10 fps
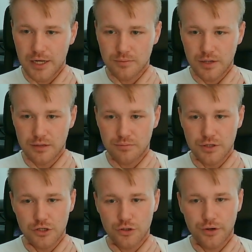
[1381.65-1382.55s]
had been
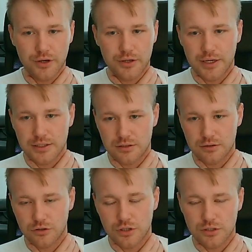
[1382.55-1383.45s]
enjoying. Yes,
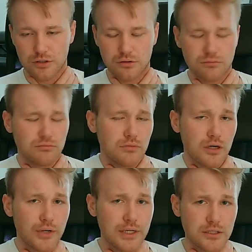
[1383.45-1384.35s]
just a
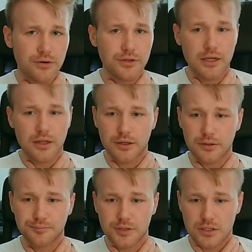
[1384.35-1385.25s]
great storytelling.
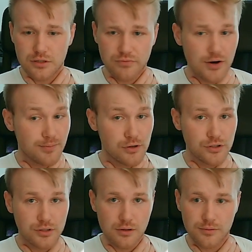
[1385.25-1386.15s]
It's very
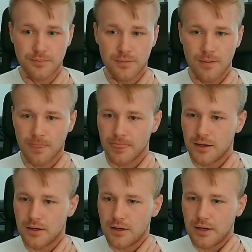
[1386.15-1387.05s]
personal.
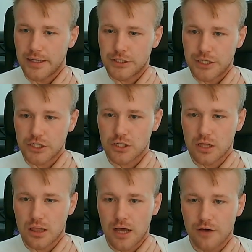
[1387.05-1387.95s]
And she actually
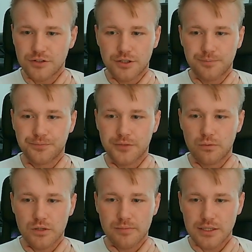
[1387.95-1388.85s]
loved it. It
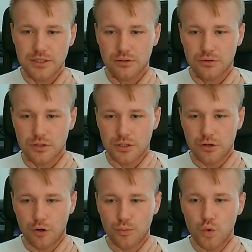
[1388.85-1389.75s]
was amazing to see. Her
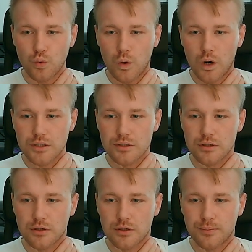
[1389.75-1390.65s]
mood was
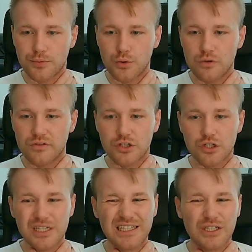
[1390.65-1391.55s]
improved and she
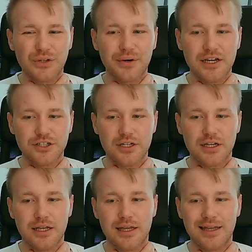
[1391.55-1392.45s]
didn't crash
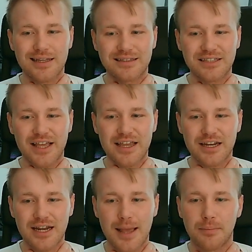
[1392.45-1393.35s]
and take a
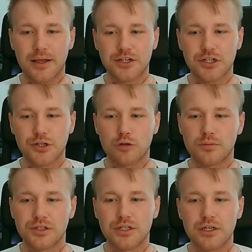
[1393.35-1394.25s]
nap like she
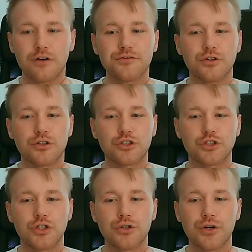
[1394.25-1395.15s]
normally did after her
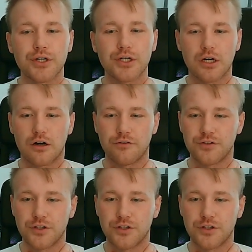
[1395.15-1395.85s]
sugary coffee.